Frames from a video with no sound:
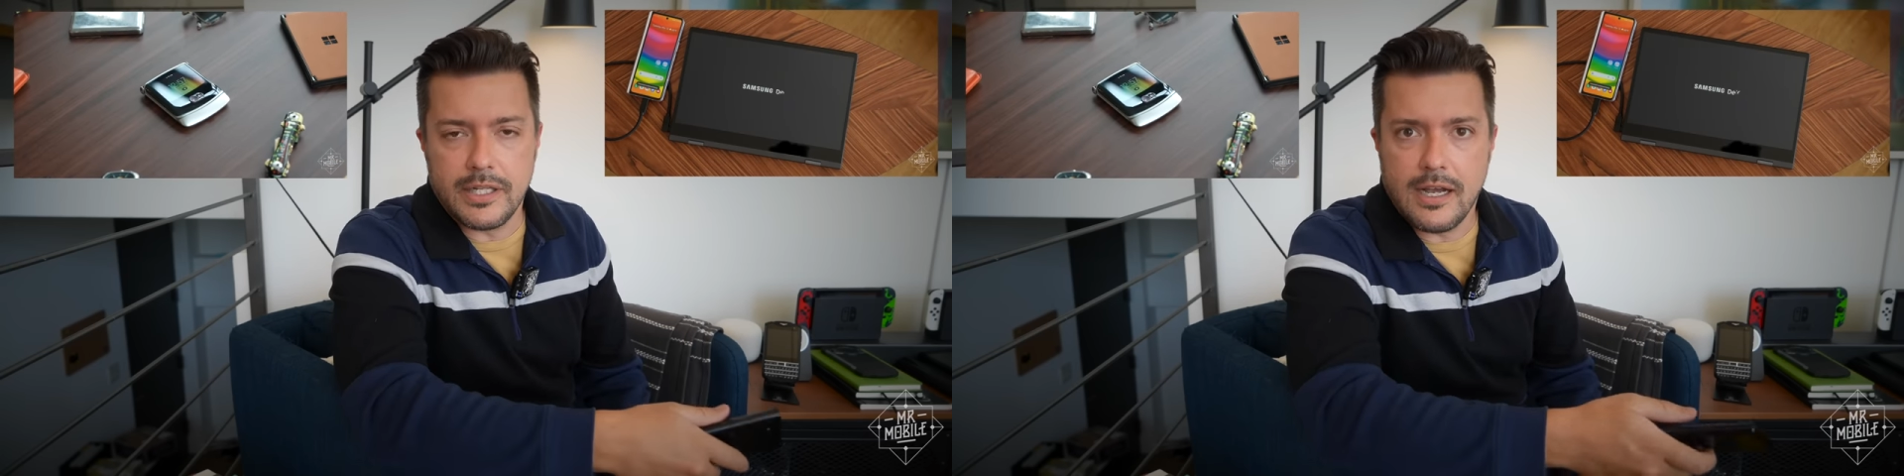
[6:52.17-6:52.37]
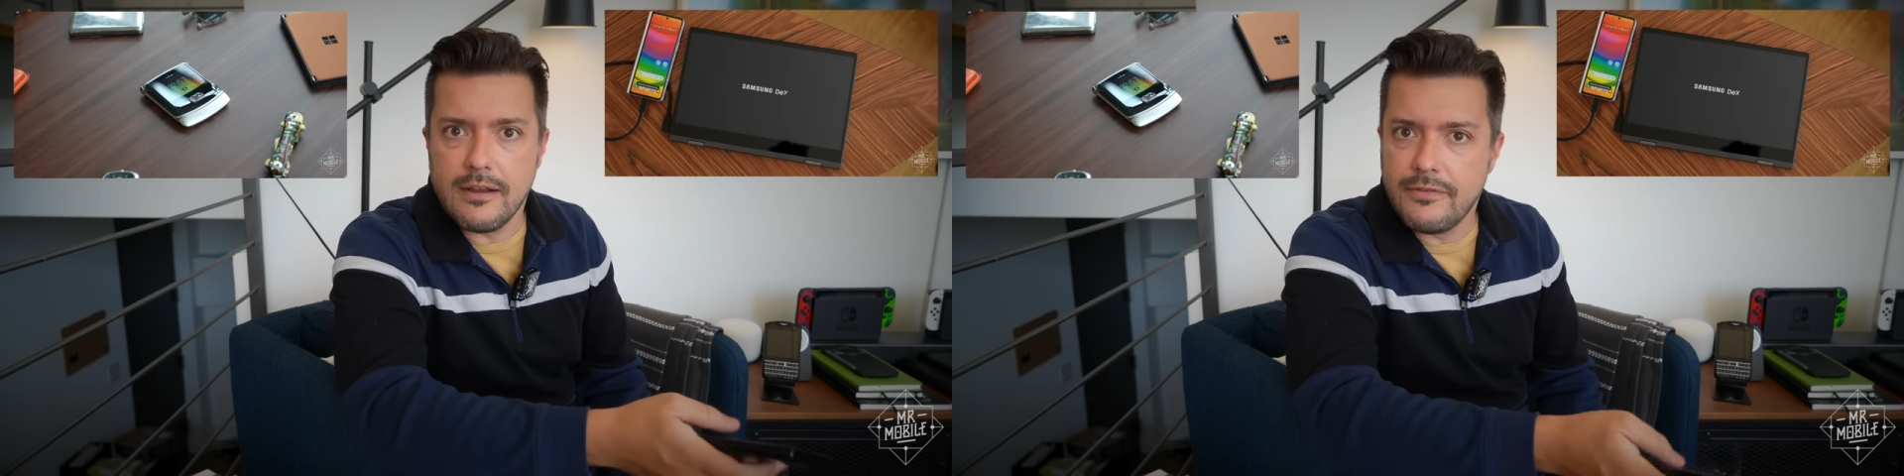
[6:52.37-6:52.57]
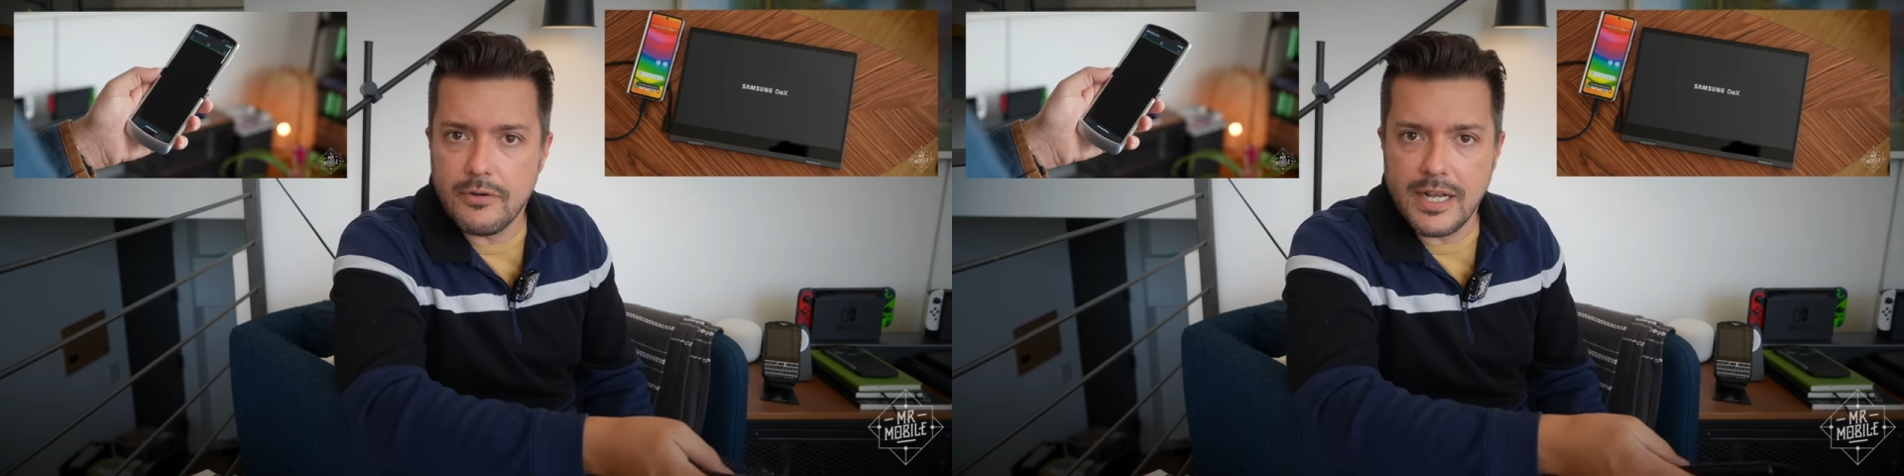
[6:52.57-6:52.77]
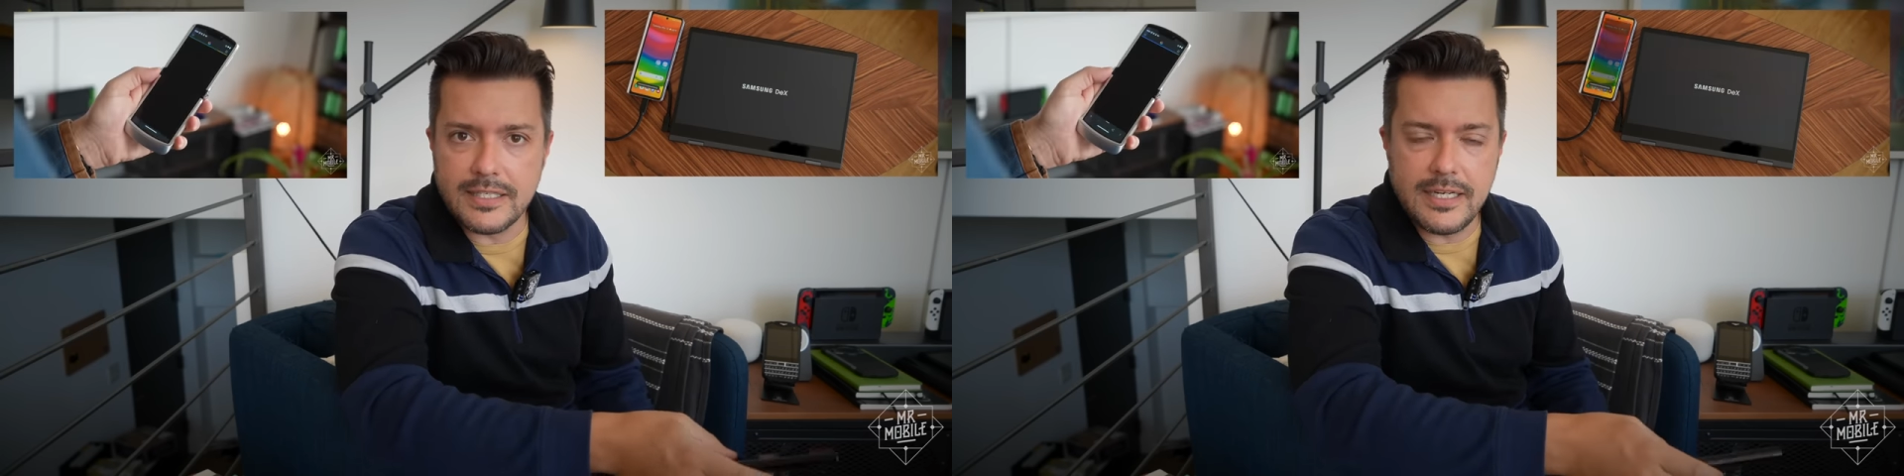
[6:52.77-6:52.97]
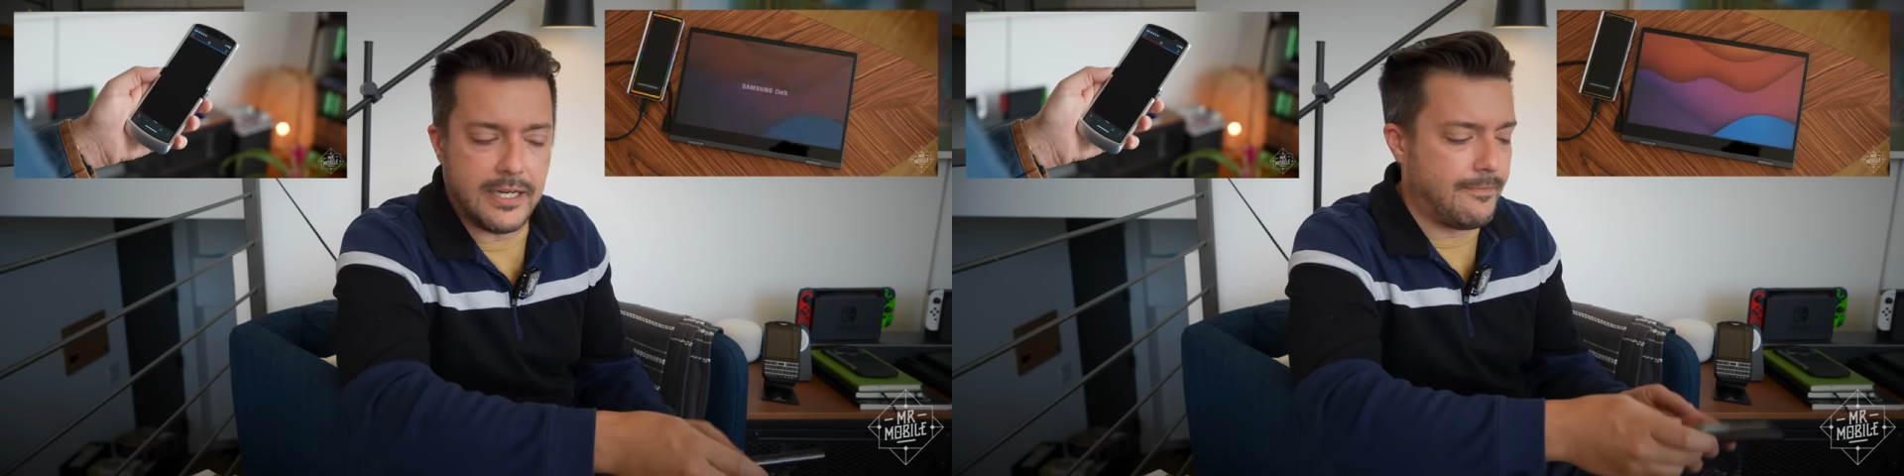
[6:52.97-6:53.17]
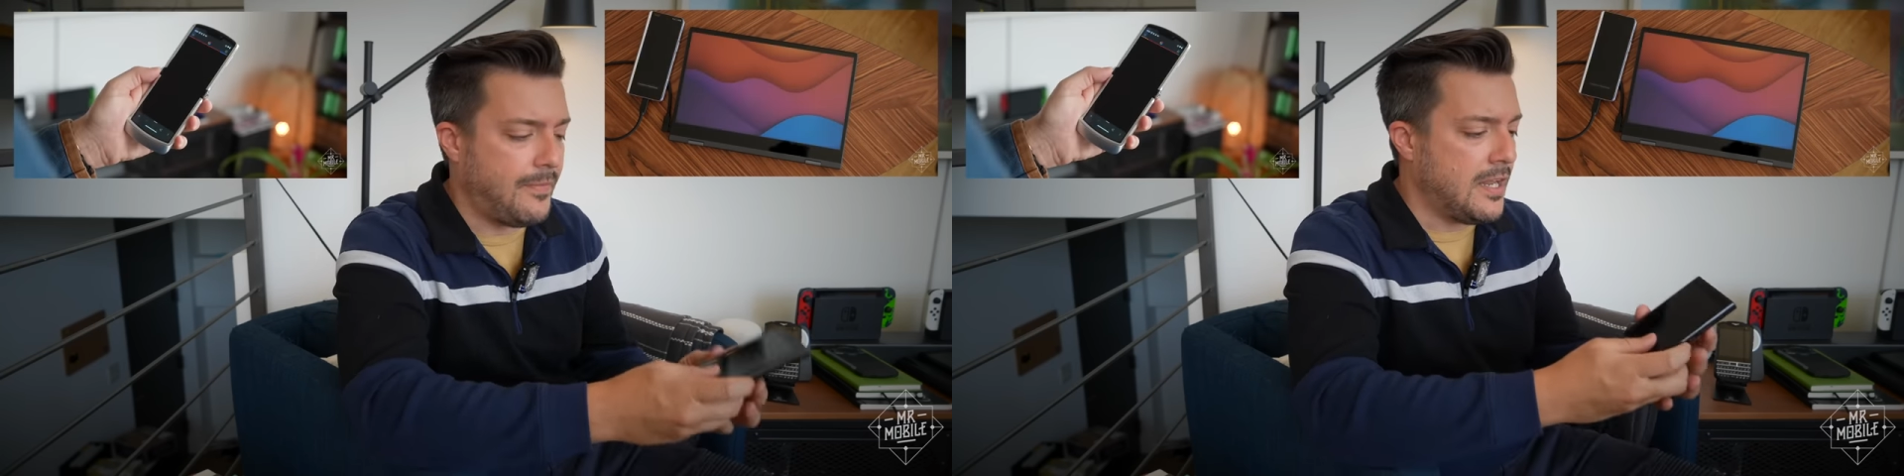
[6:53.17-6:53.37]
on the iPhone S E.